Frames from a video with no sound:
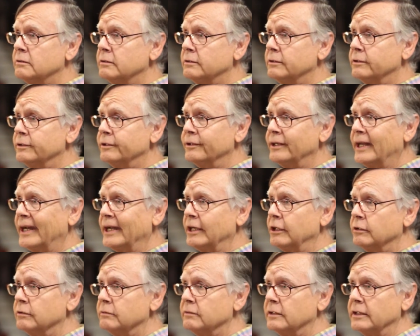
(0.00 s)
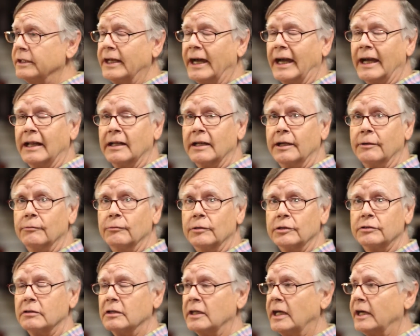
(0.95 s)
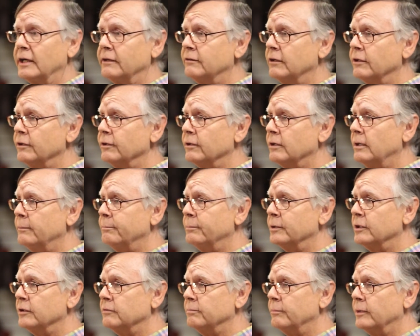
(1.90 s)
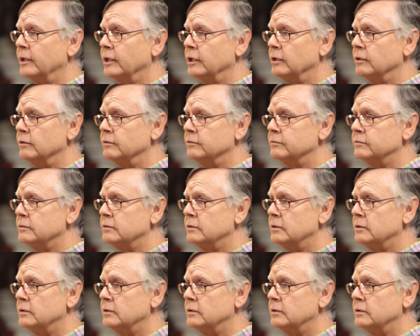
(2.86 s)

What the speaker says: And they're not using nylon, which a lot of other companies might use.